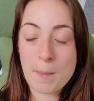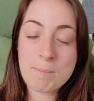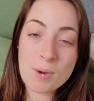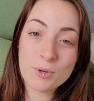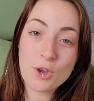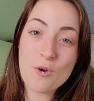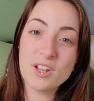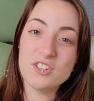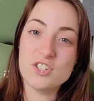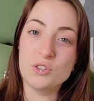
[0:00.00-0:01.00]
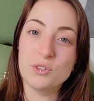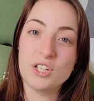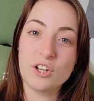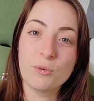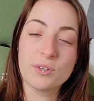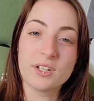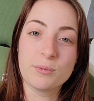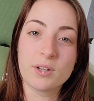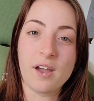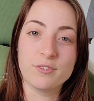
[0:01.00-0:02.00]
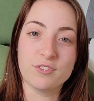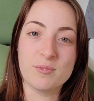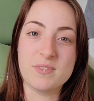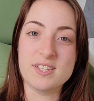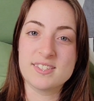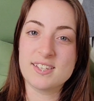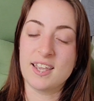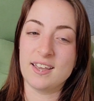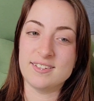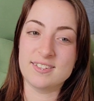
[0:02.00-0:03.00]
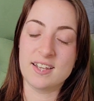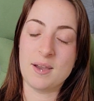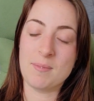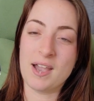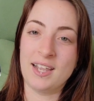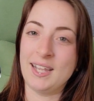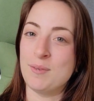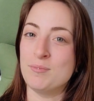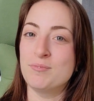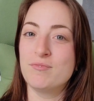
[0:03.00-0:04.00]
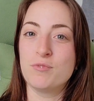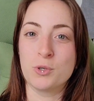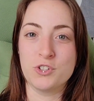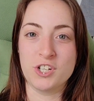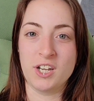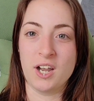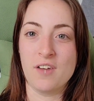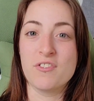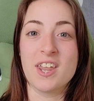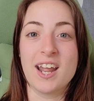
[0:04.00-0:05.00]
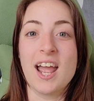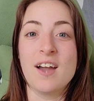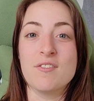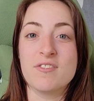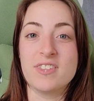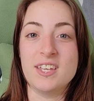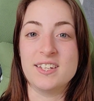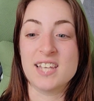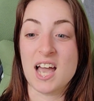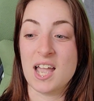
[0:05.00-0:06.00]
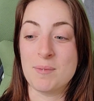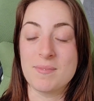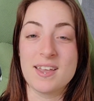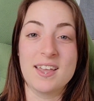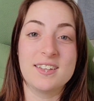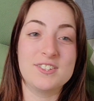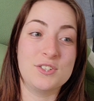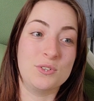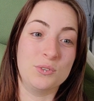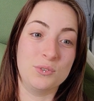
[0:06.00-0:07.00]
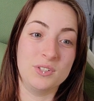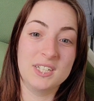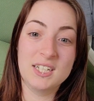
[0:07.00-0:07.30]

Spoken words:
But we're going to, you know, we're going to recover from this, and I am fortunate enough that I have the time to